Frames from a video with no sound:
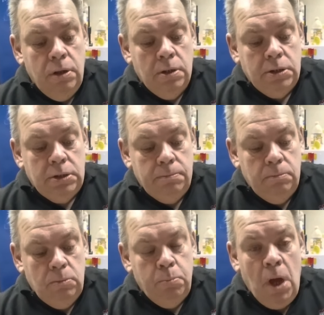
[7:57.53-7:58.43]
that's
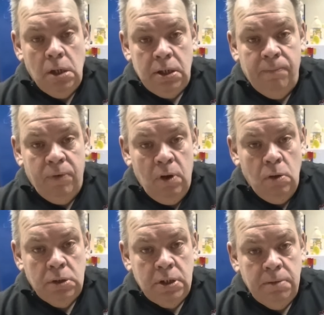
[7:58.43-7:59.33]
parked up for a
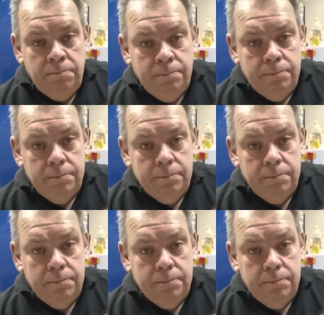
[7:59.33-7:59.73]
long time,